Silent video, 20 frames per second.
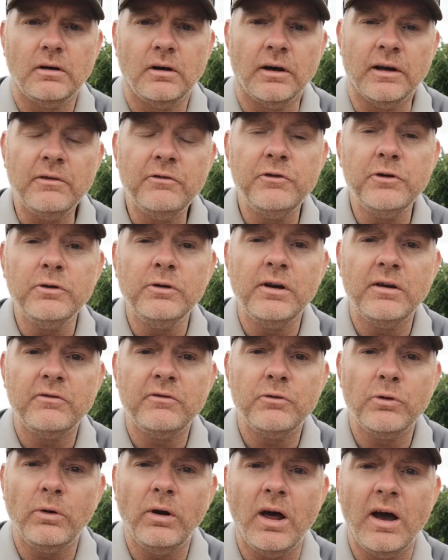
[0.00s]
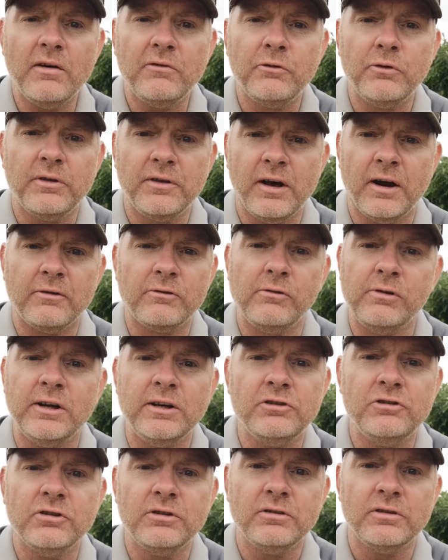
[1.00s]
If you live your life without
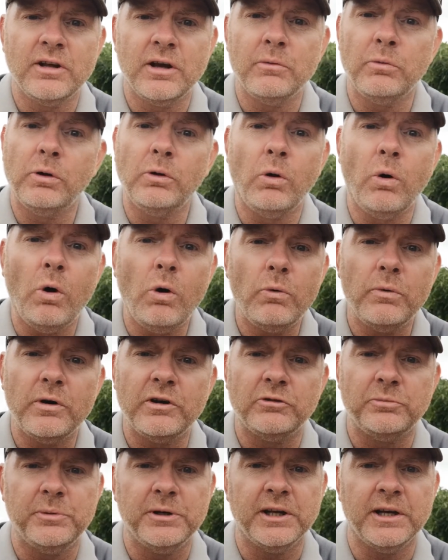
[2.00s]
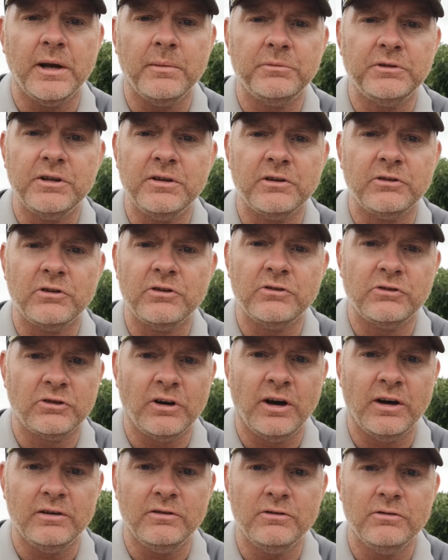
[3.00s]
religion, there will always be an emptiness
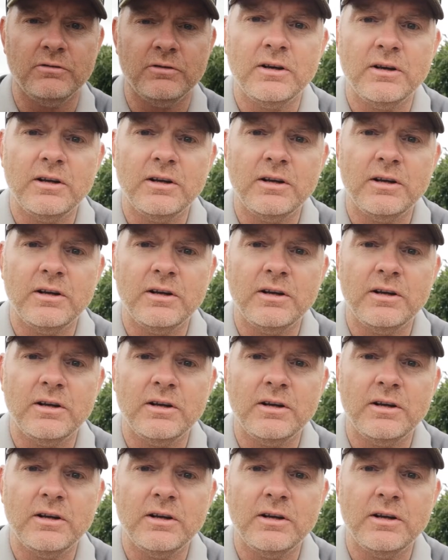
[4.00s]
inside you